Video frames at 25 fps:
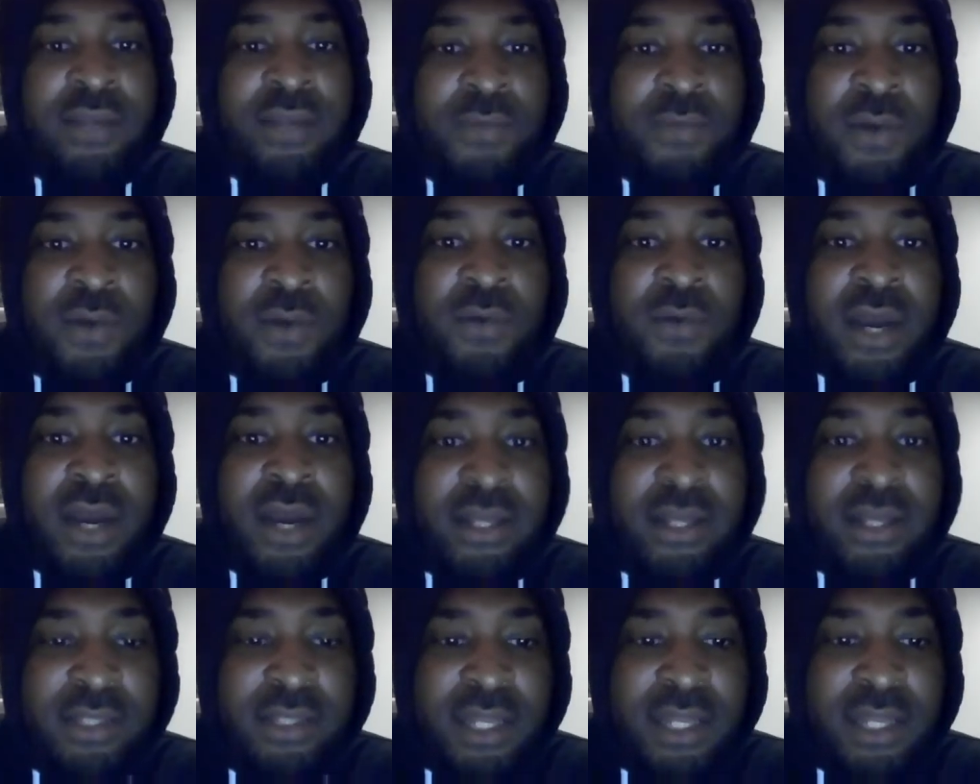
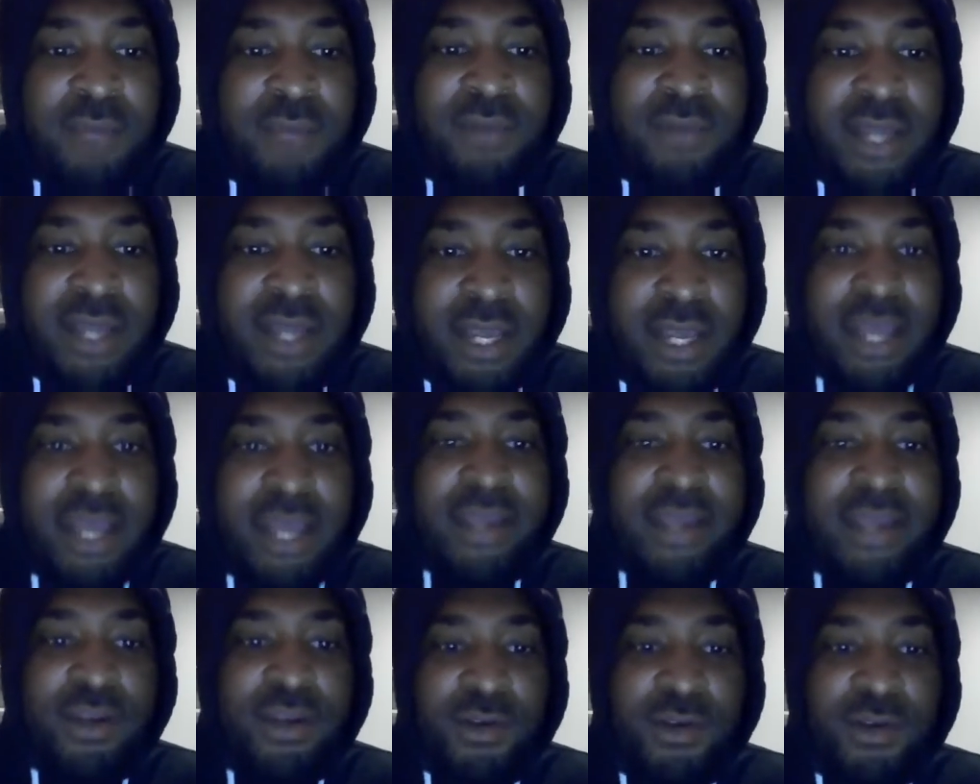do they play at
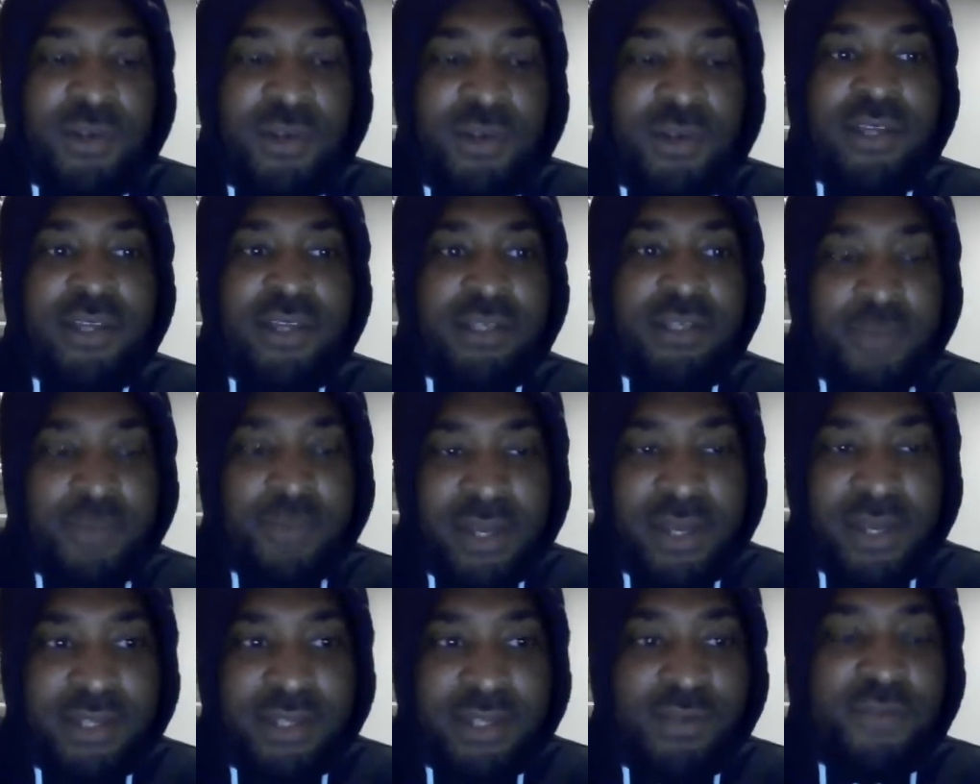8 o'clock in
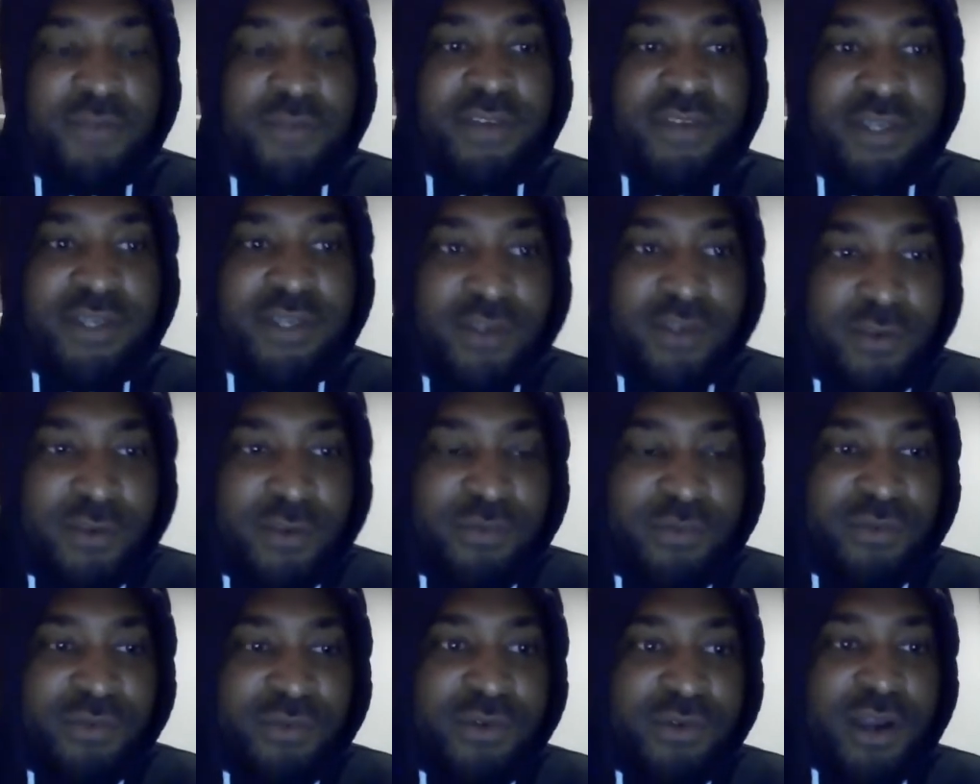Spain? So, for
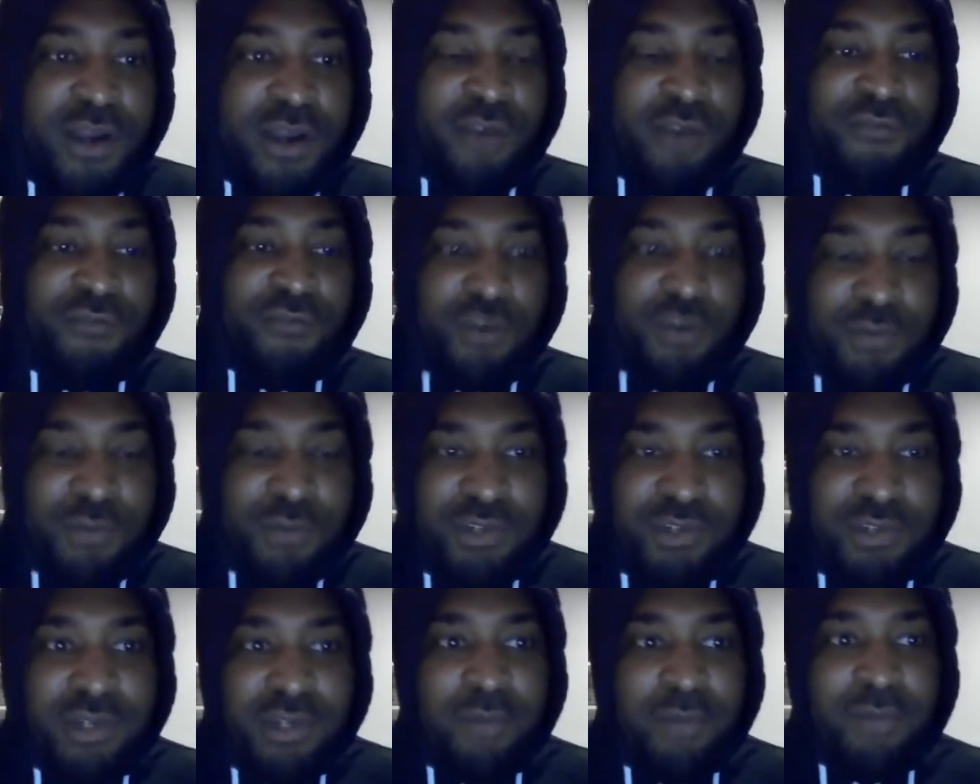example, Real
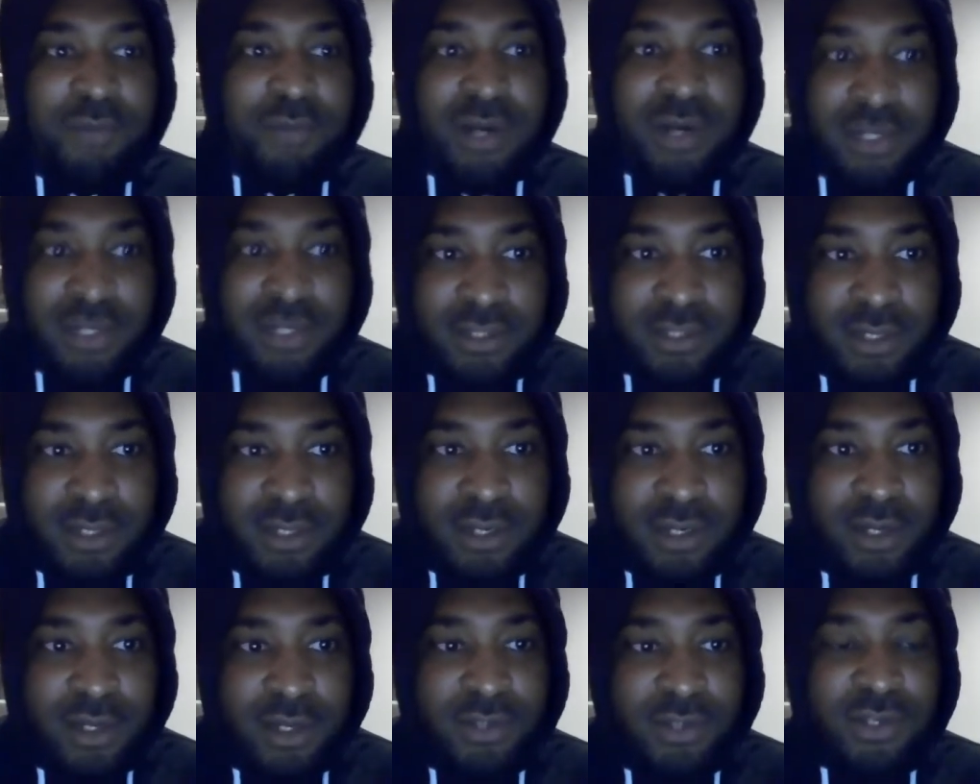Madrid and
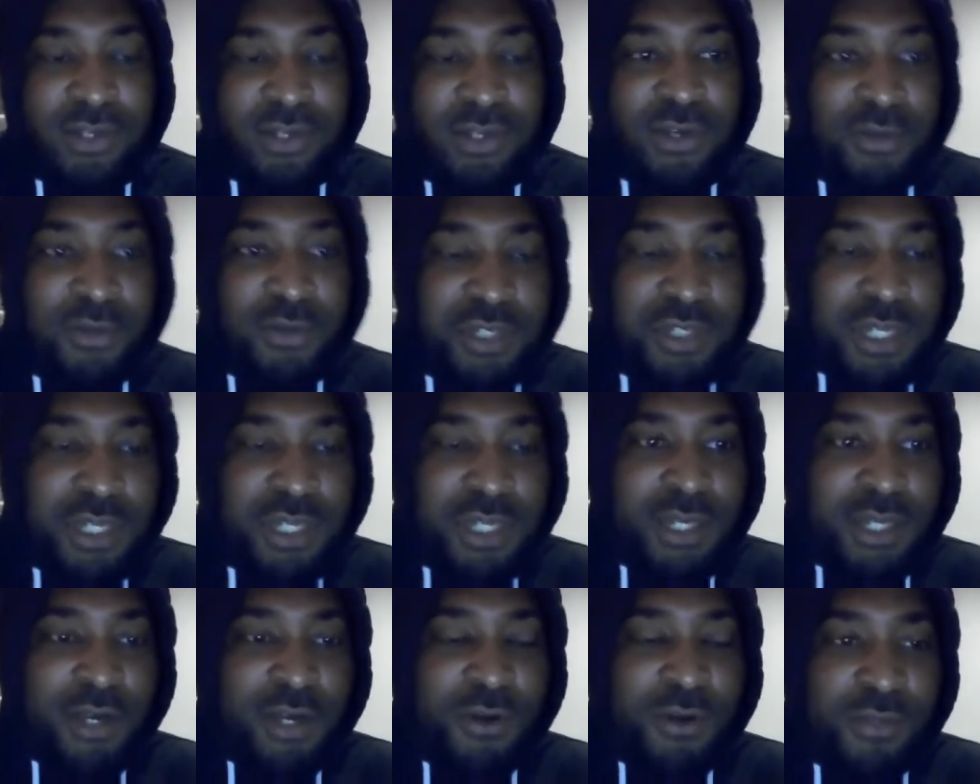Barca
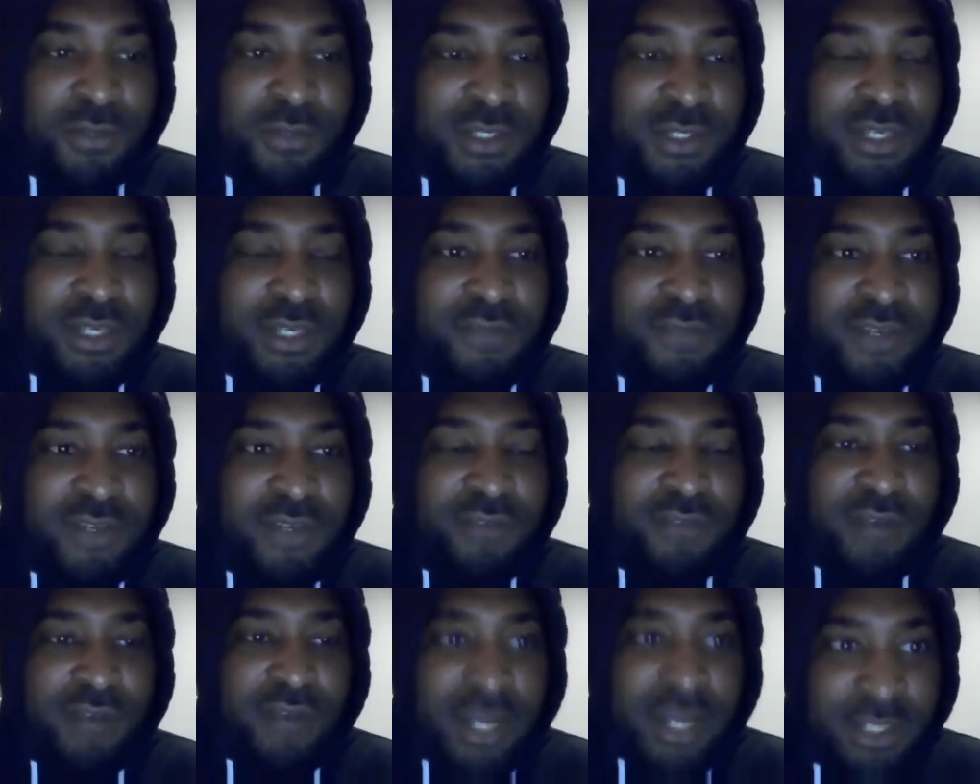negotiate their own
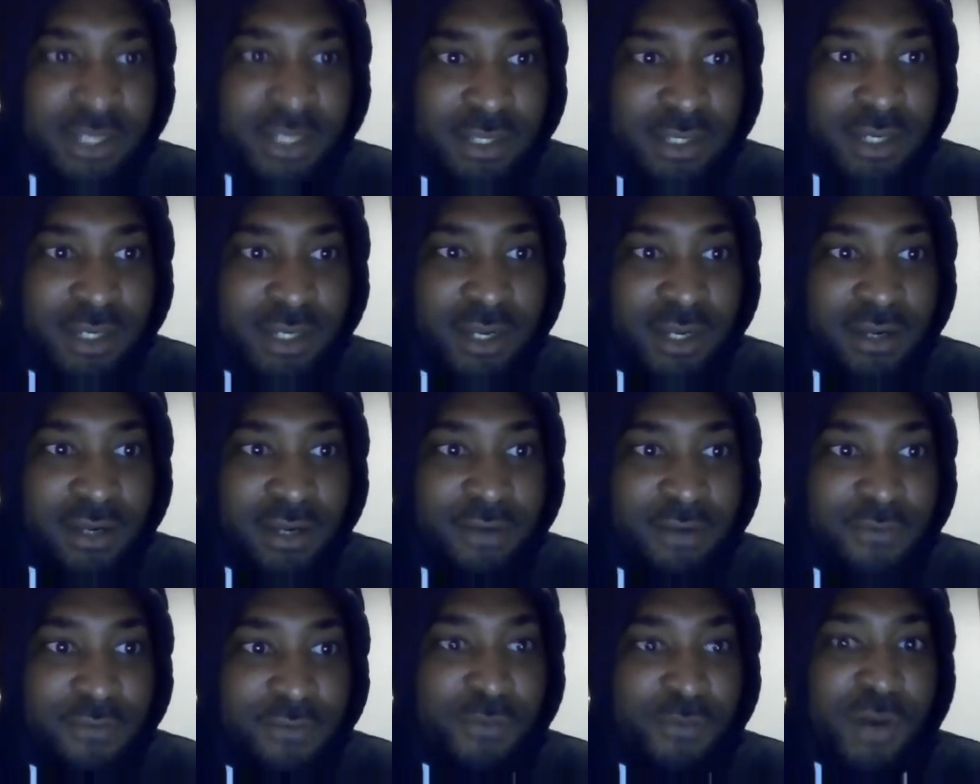TV rights,
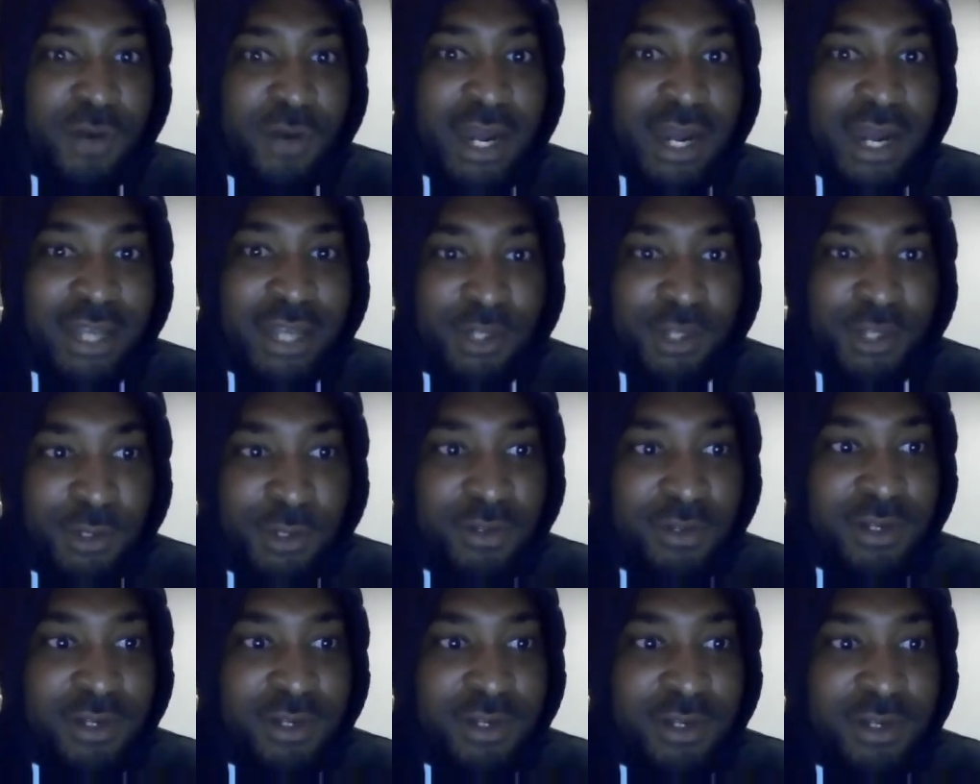from what I
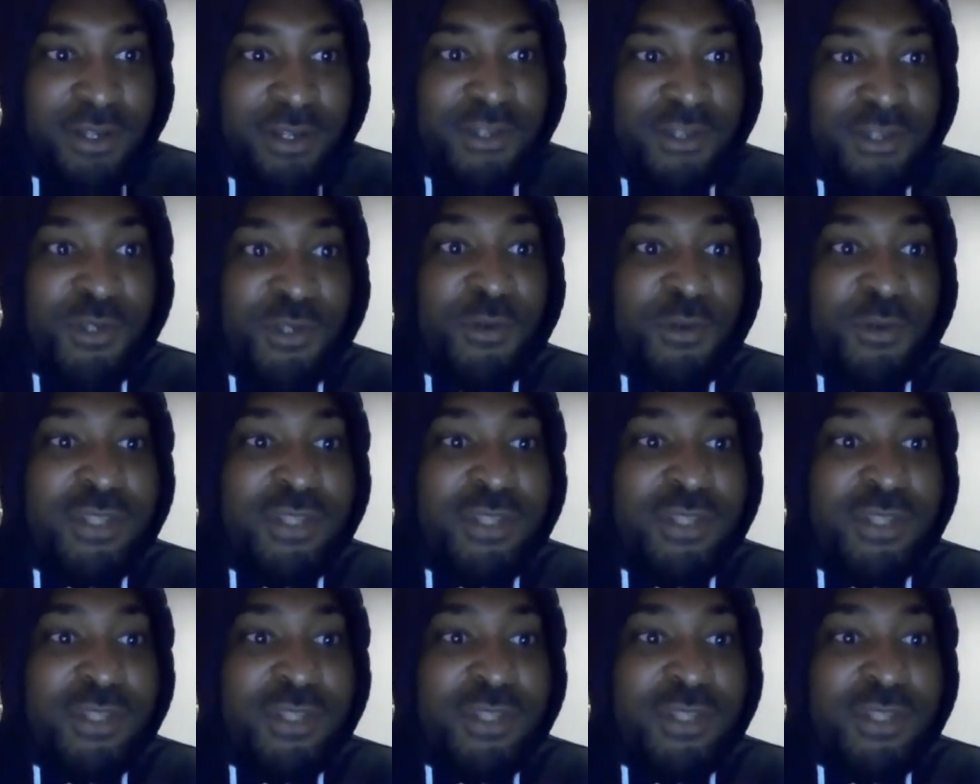know. So